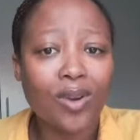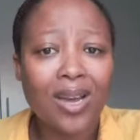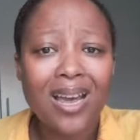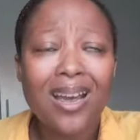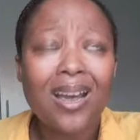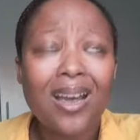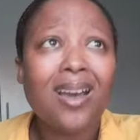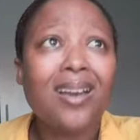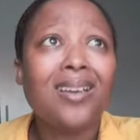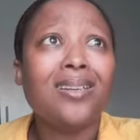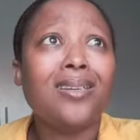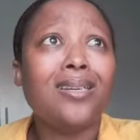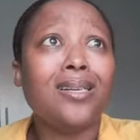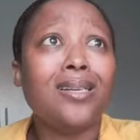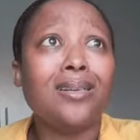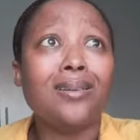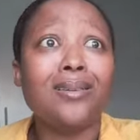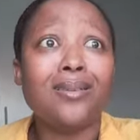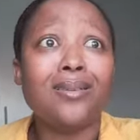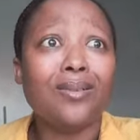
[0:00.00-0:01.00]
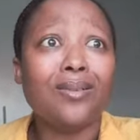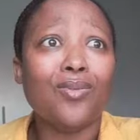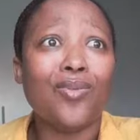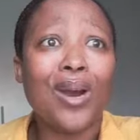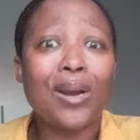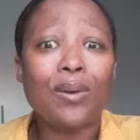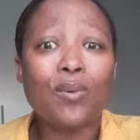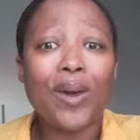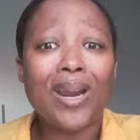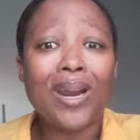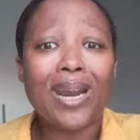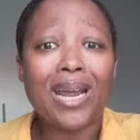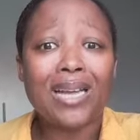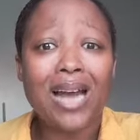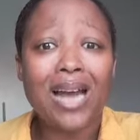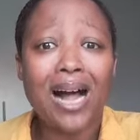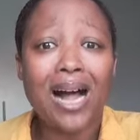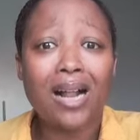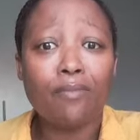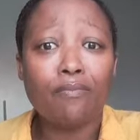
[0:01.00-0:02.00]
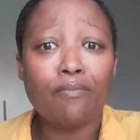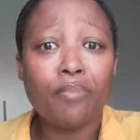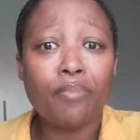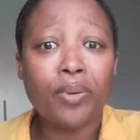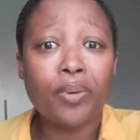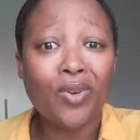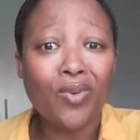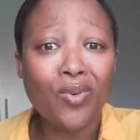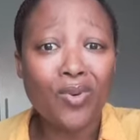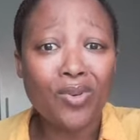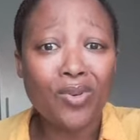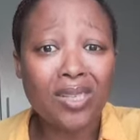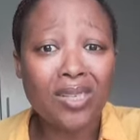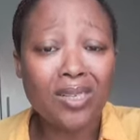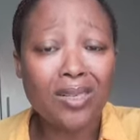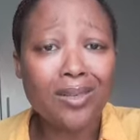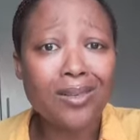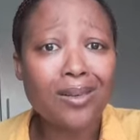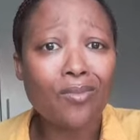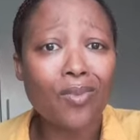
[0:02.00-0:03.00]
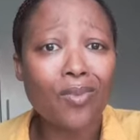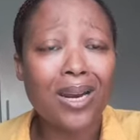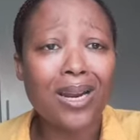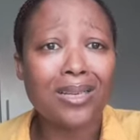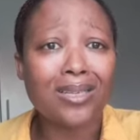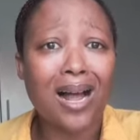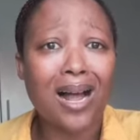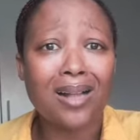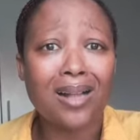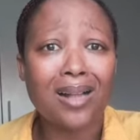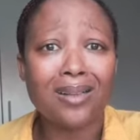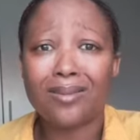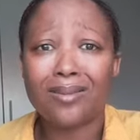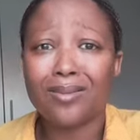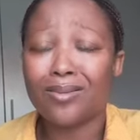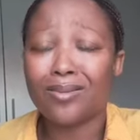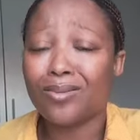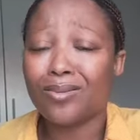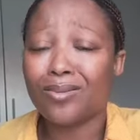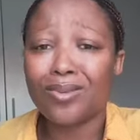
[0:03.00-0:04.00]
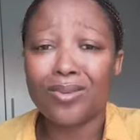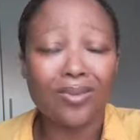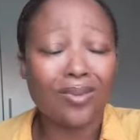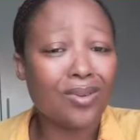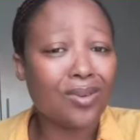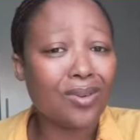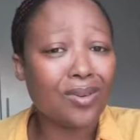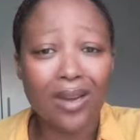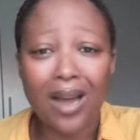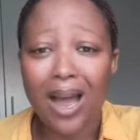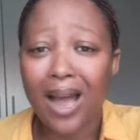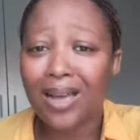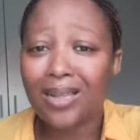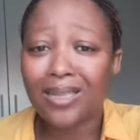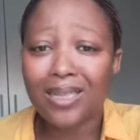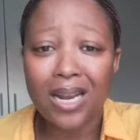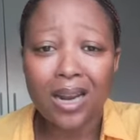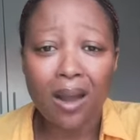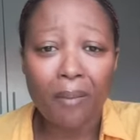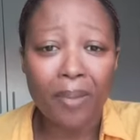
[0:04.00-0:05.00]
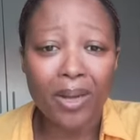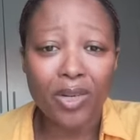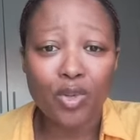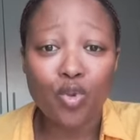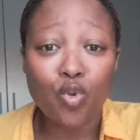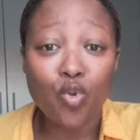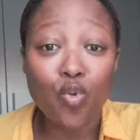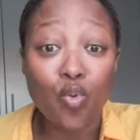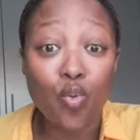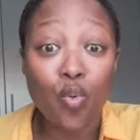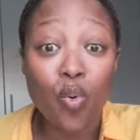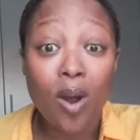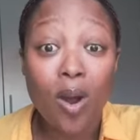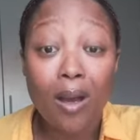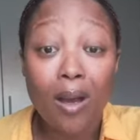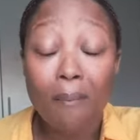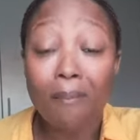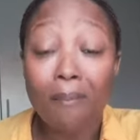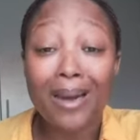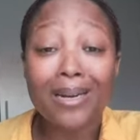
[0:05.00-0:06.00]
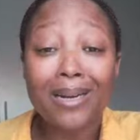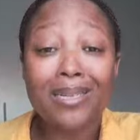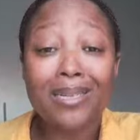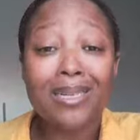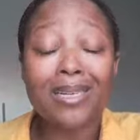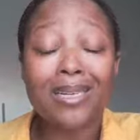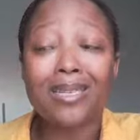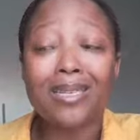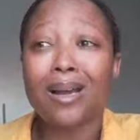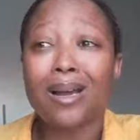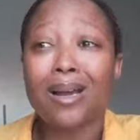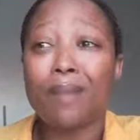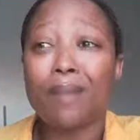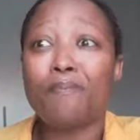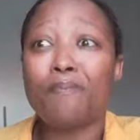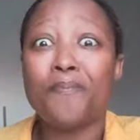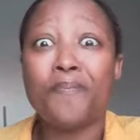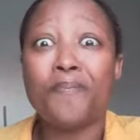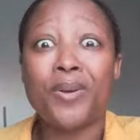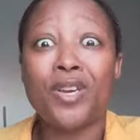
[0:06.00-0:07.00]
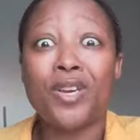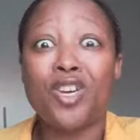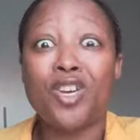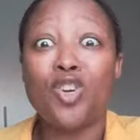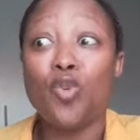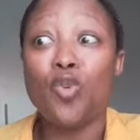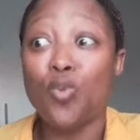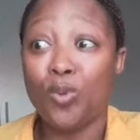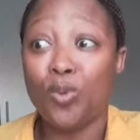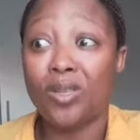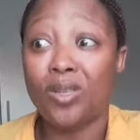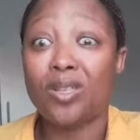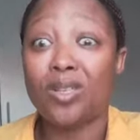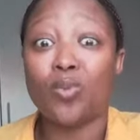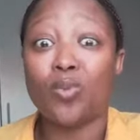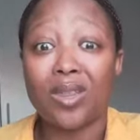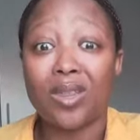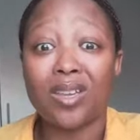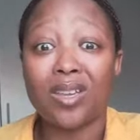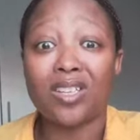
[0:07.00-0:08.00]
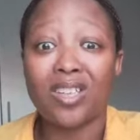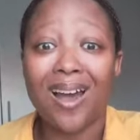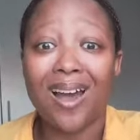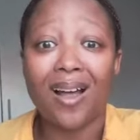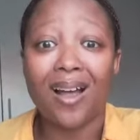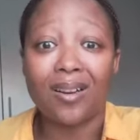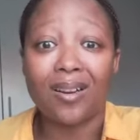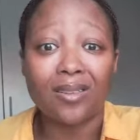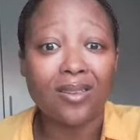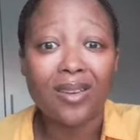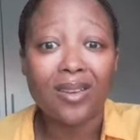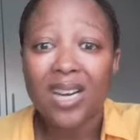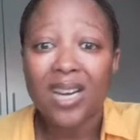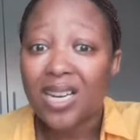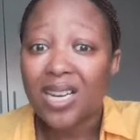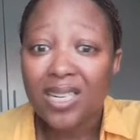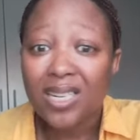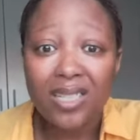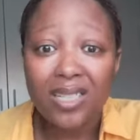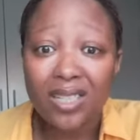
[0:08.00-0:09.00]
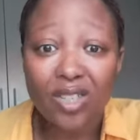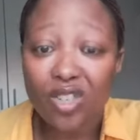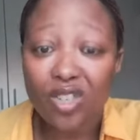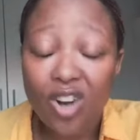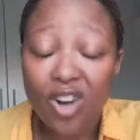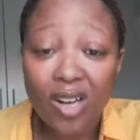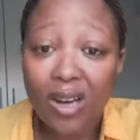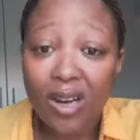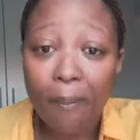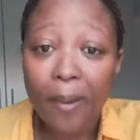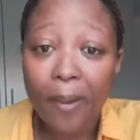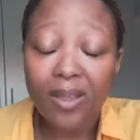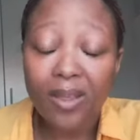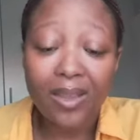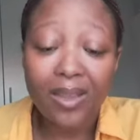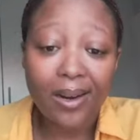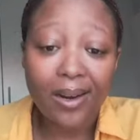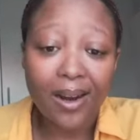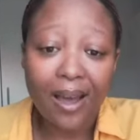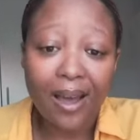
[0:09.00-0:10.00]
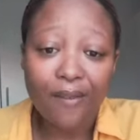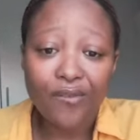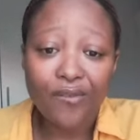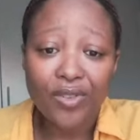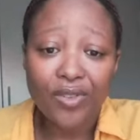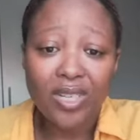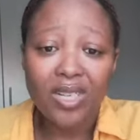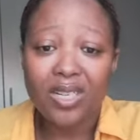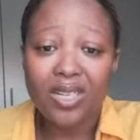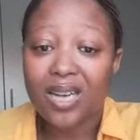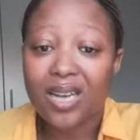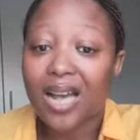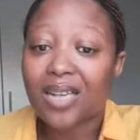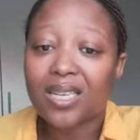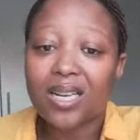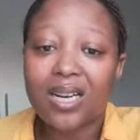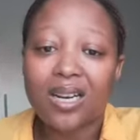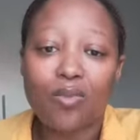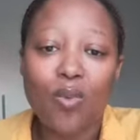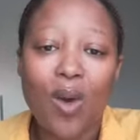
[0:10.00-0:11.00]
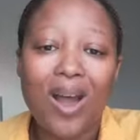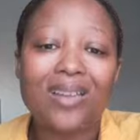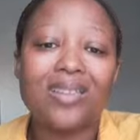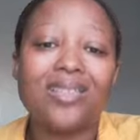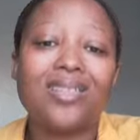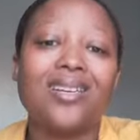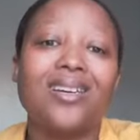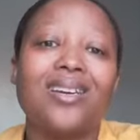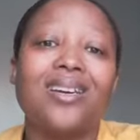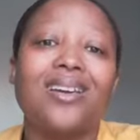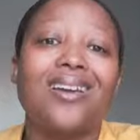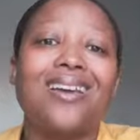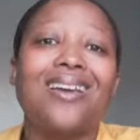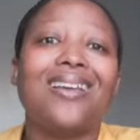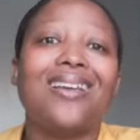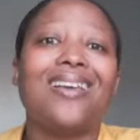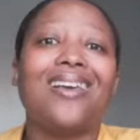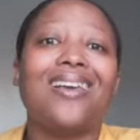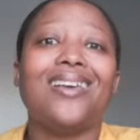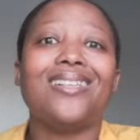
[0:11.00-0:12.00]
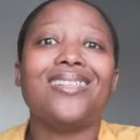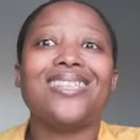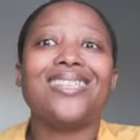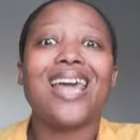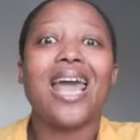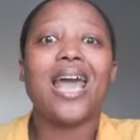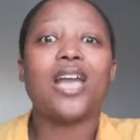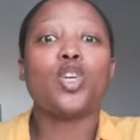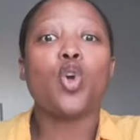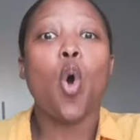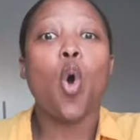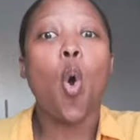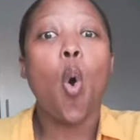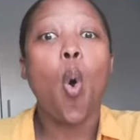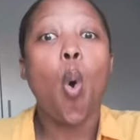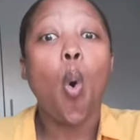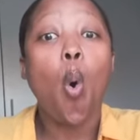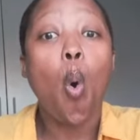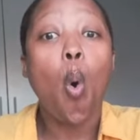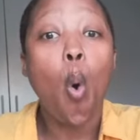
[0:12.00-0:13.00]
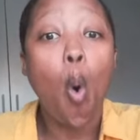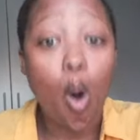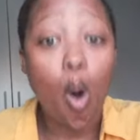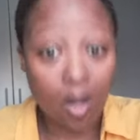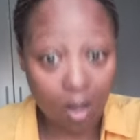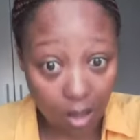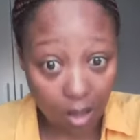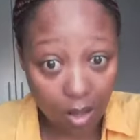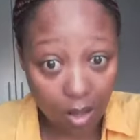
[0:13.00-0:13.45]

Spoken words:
She when a child pukes, when a child it's a number two. My little sister pukes with the child. She's not about that life. She doesn't want kids at all.